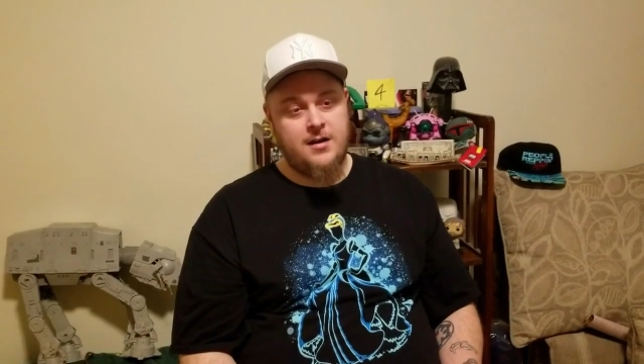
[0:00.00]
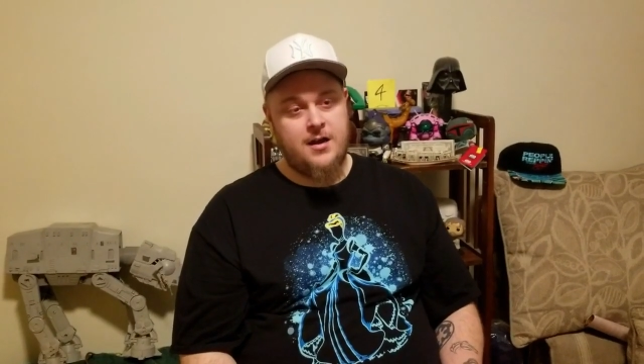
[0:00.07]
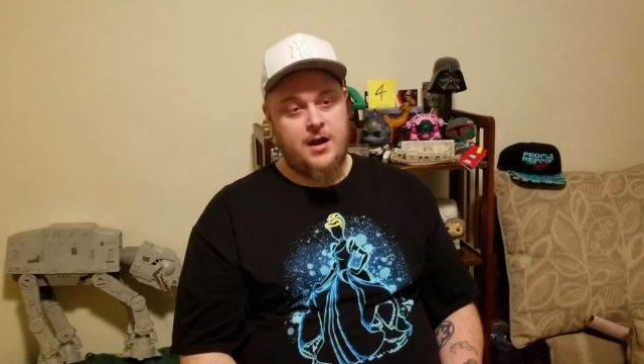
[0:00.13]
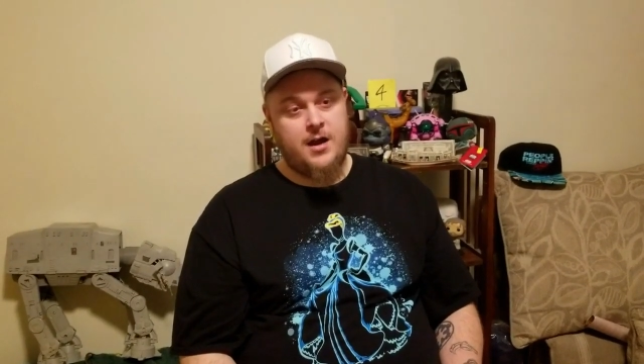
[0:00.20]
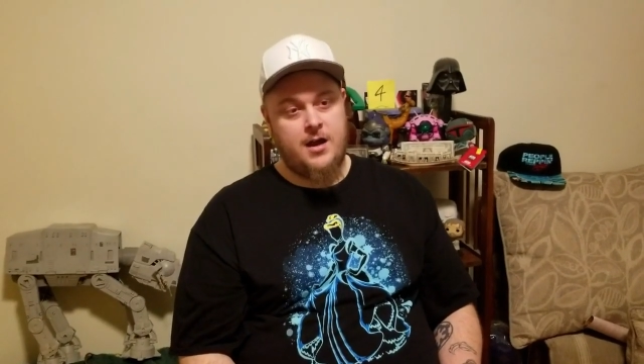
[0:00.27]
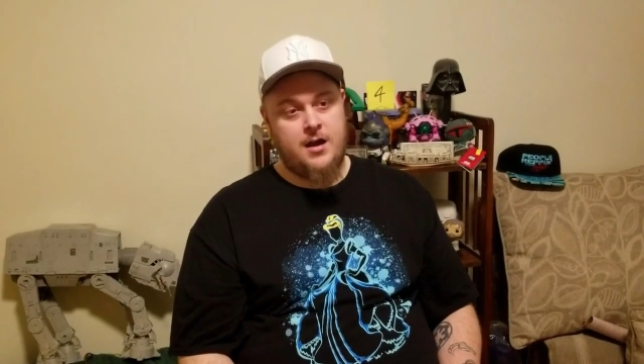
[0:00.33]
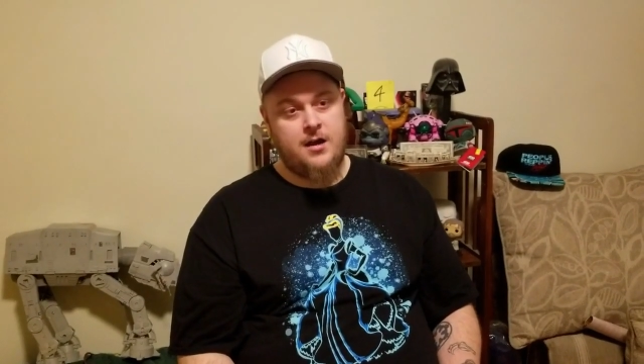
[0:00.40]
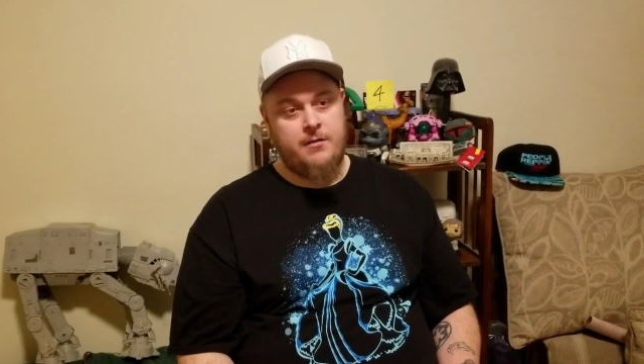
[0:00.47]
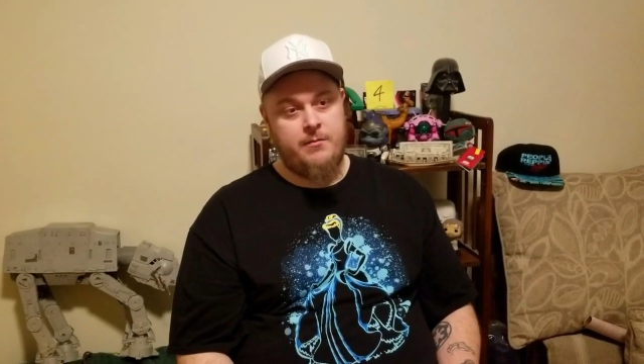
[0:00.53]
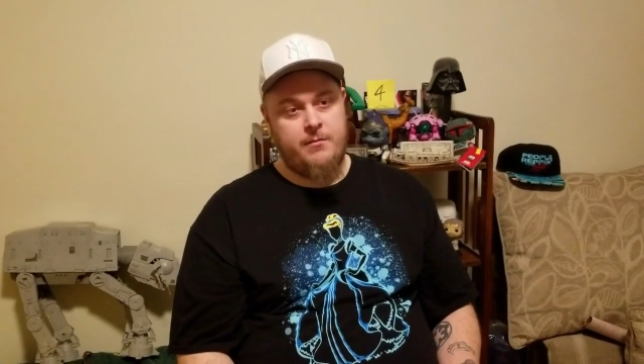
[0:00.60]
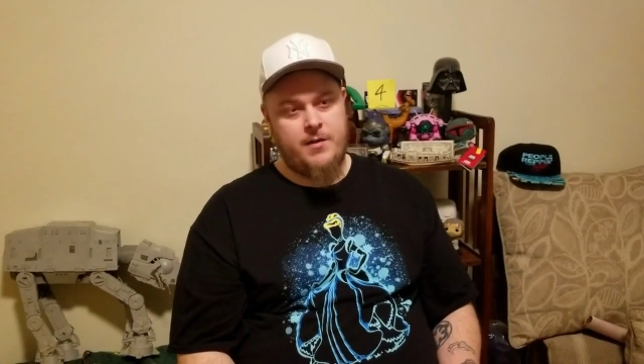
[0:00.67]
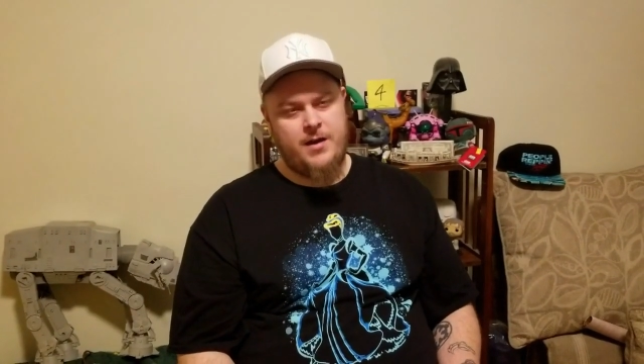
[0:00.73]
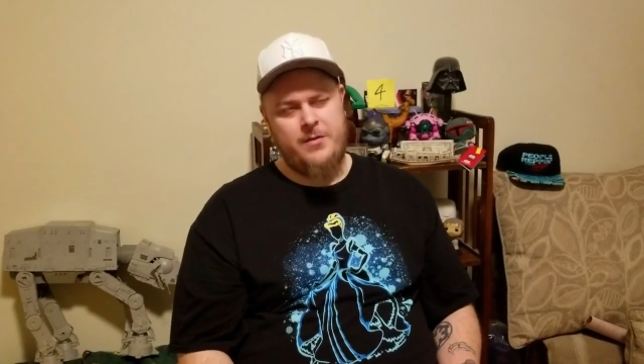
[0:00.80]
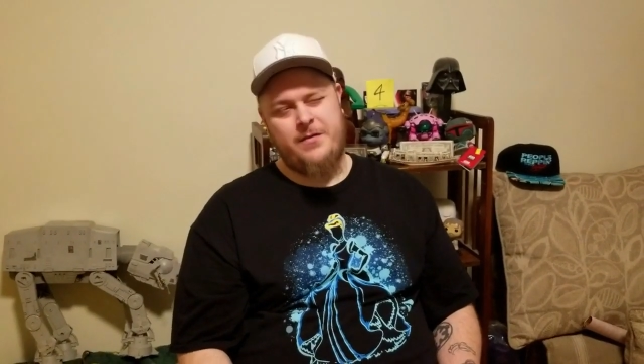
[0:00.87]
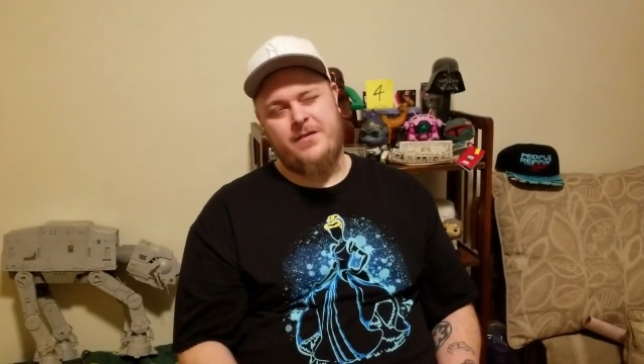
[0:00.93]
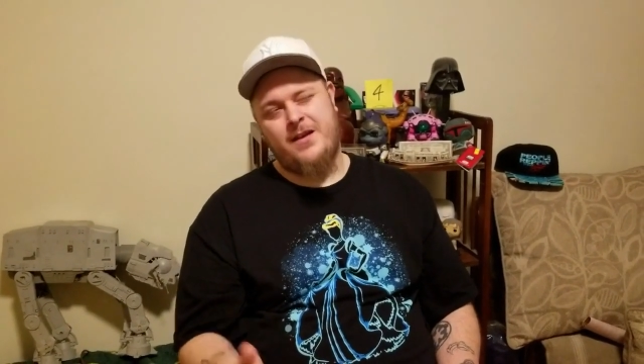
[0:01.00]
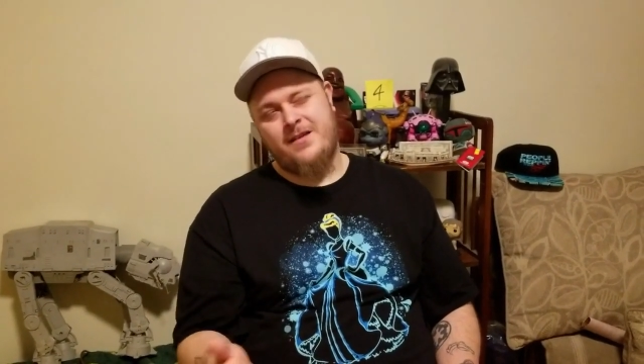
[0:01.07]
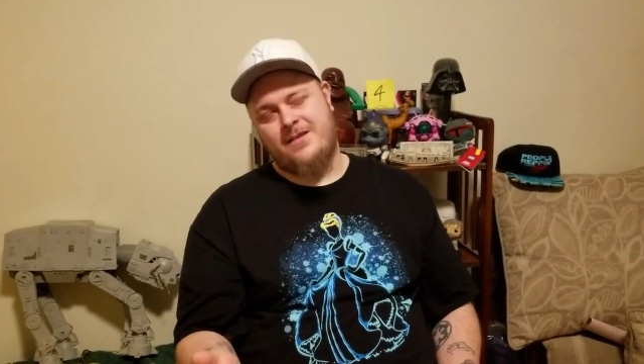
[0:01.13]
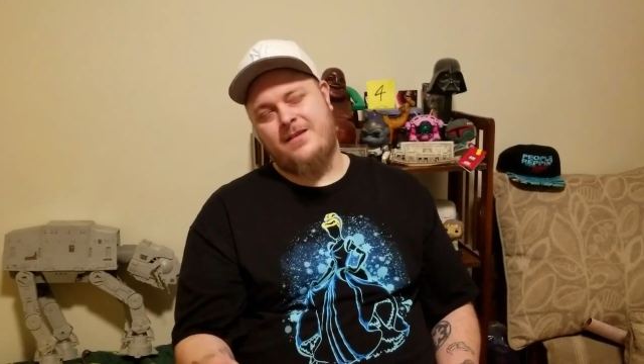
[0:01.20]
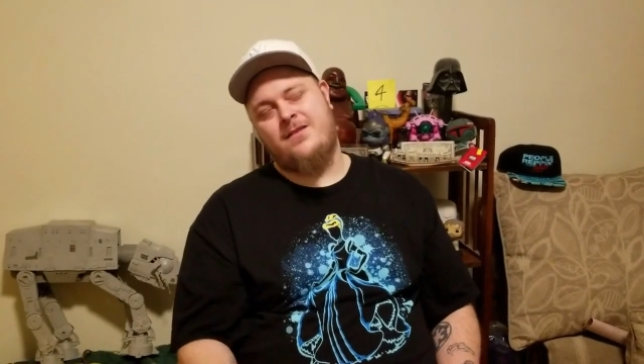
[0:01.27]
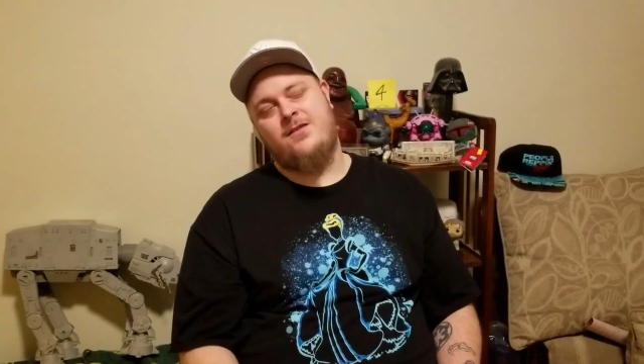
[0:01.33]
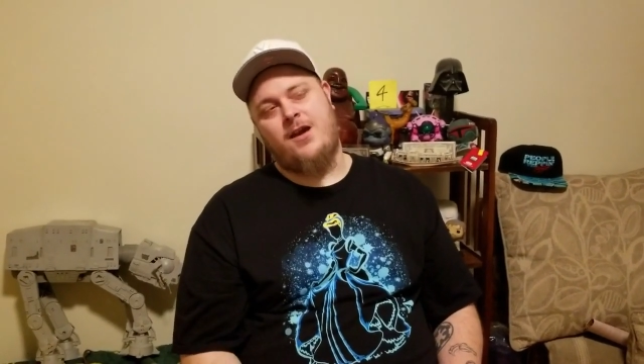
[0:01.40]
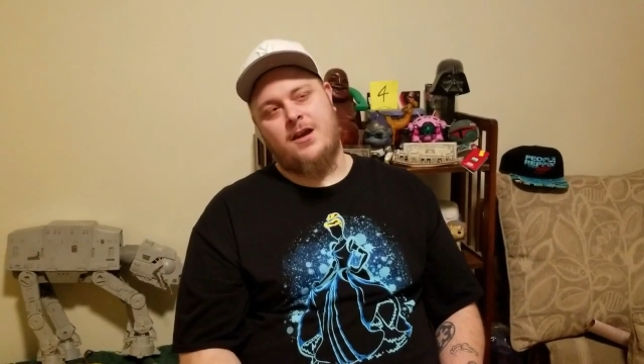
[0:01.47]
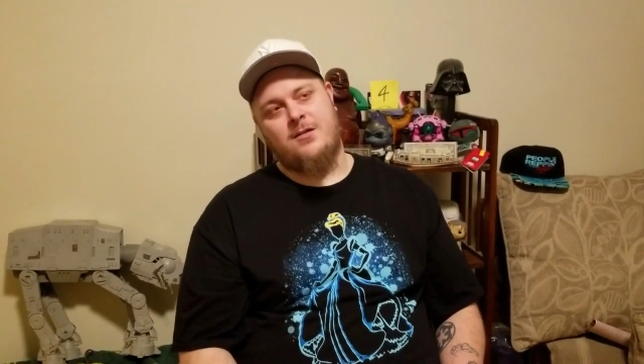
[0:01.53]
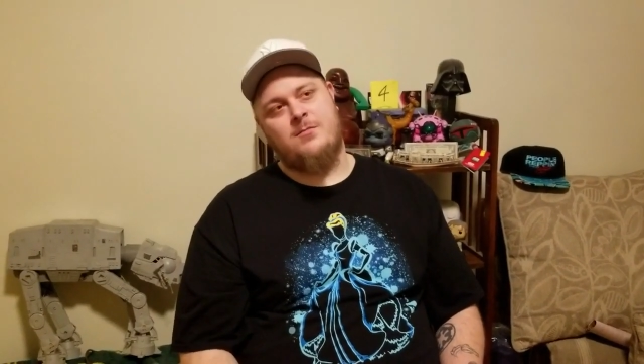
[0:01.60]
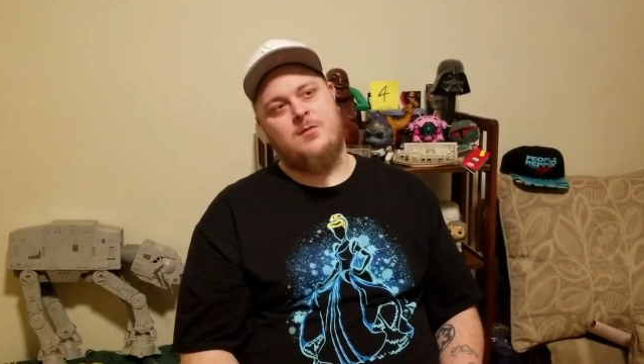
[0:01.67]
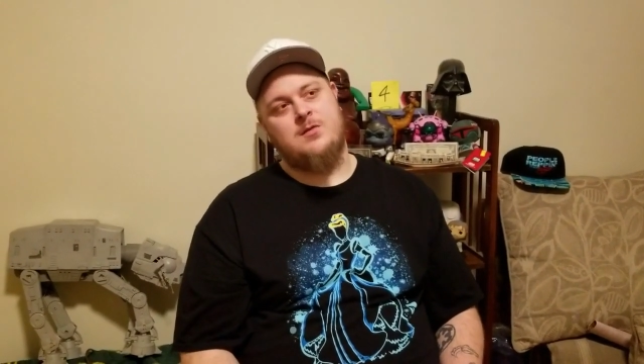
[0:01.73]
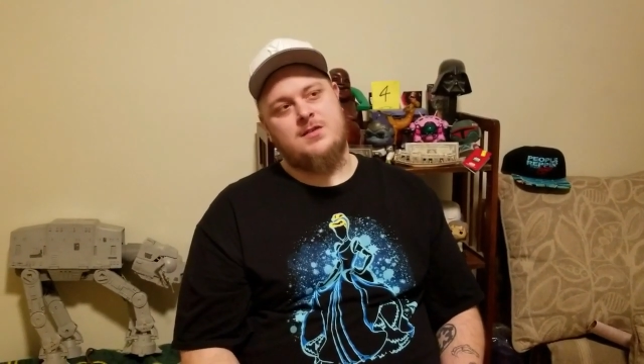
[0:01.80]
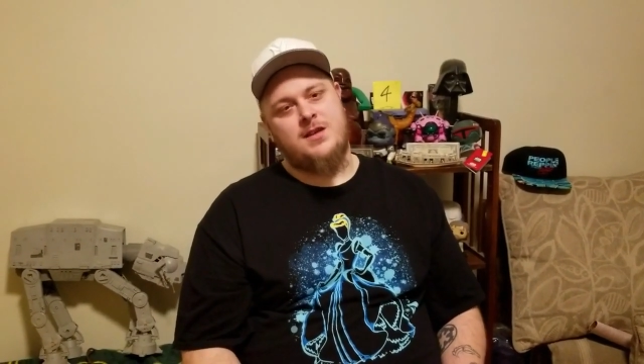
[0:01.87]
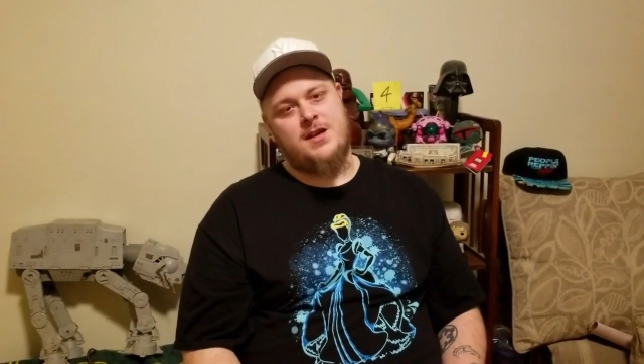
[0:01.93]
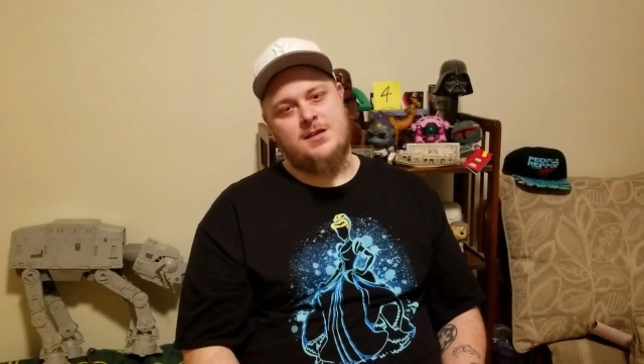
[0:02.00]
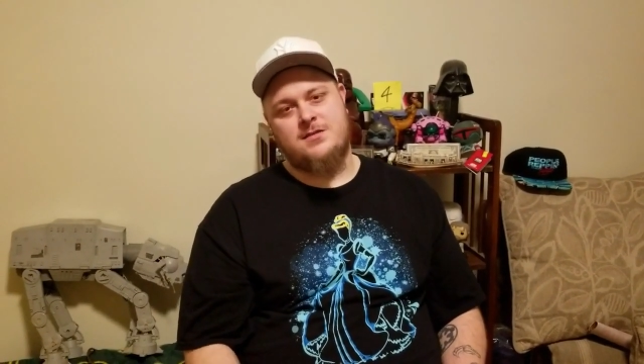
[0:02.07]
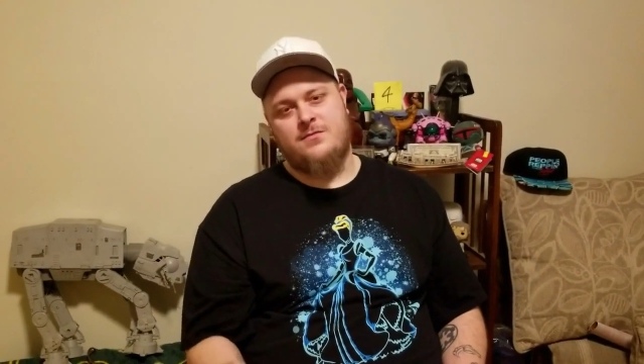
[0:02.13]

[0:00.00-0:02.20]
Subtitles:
I would say it's the second most asked.